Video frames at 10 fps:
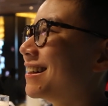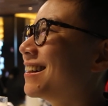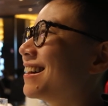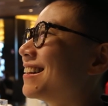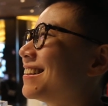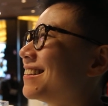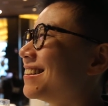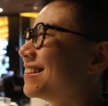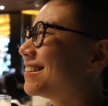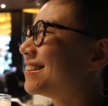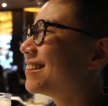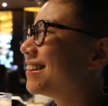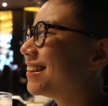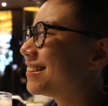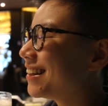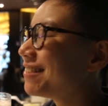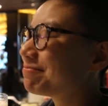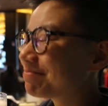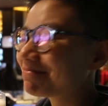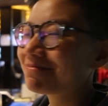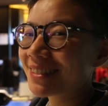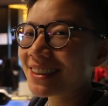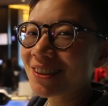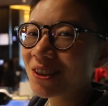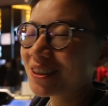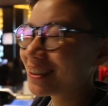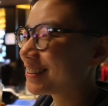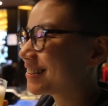still keep in the beer. Yeah, it's good.